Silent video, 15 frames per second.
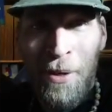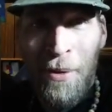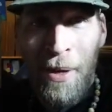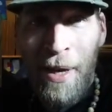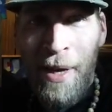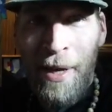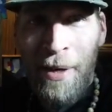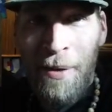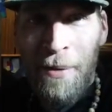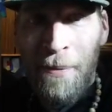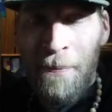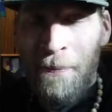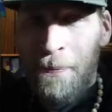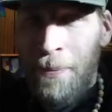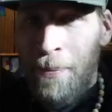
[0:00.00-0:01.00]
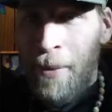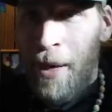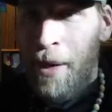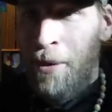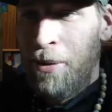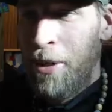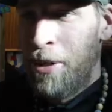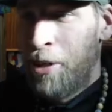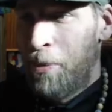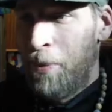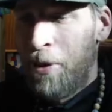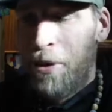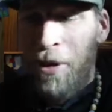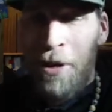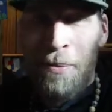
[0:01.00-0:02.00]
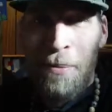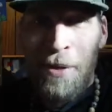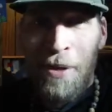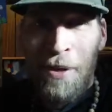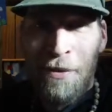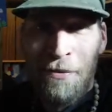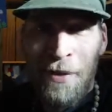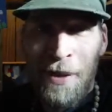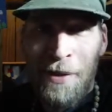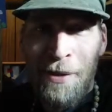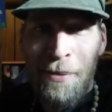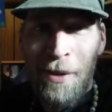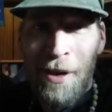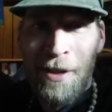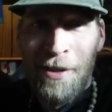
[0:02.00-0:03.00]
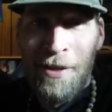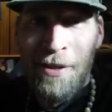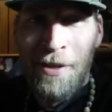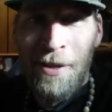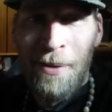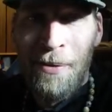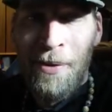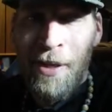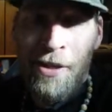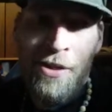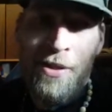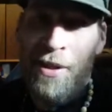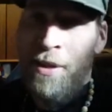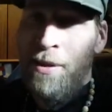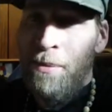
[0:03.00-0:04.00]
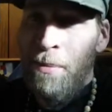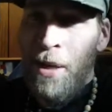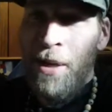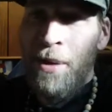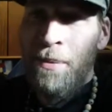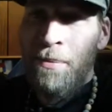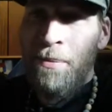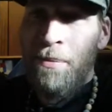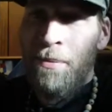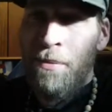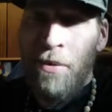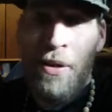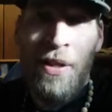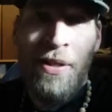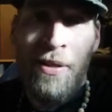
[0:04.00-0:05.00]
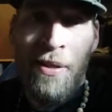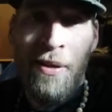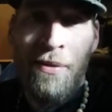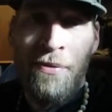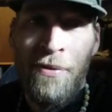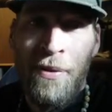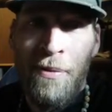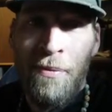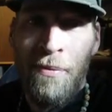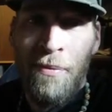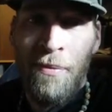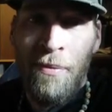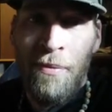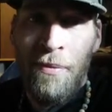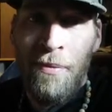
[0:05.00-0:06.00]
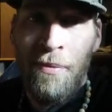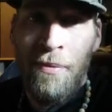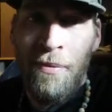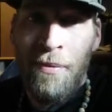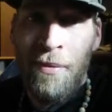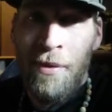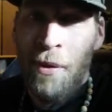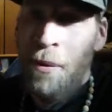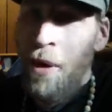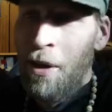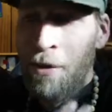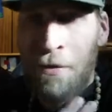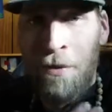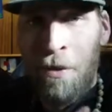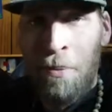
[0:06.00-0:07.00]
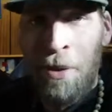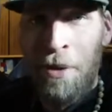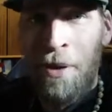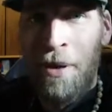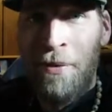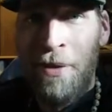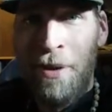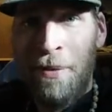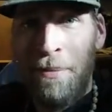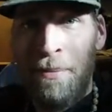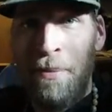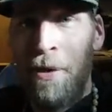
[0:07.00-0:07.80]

we create? I don't like to spend a lot of money on fancy rocks and stones. I just like to buy pretty stuff and wear it for the beauty of it.